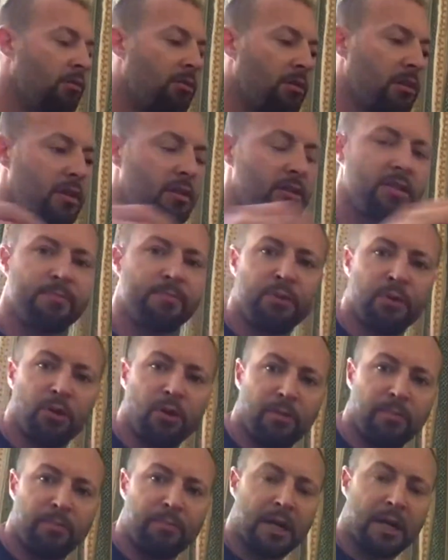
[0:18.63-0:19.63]
All those
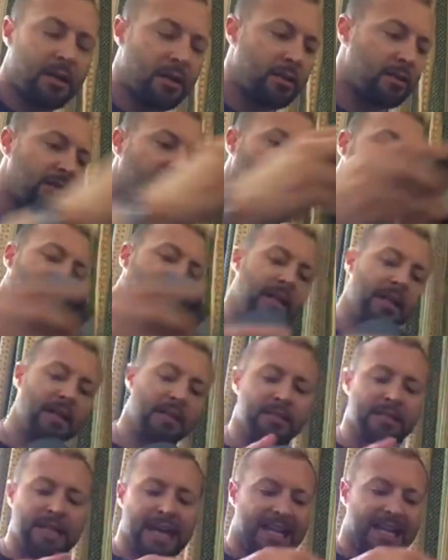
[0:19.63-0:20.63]
poor buggers are in their
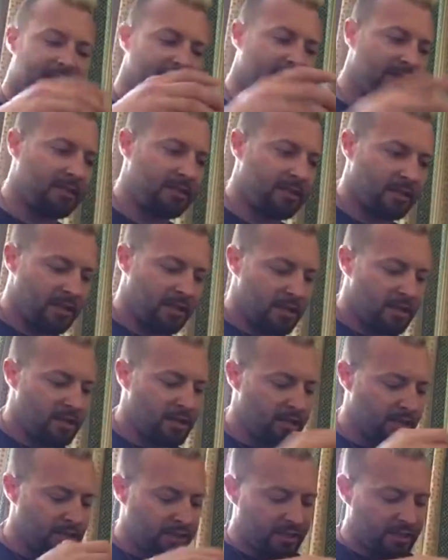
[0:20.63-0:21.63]
tents
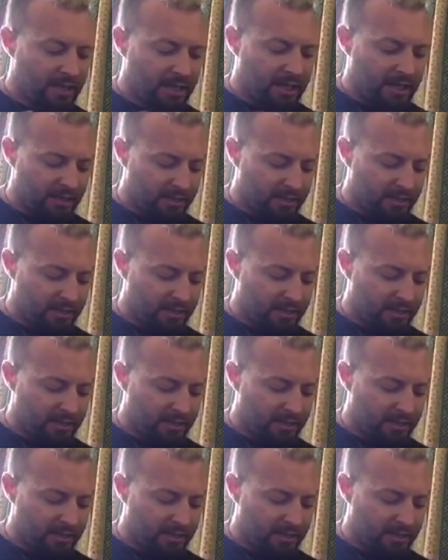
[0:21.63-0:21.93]
today.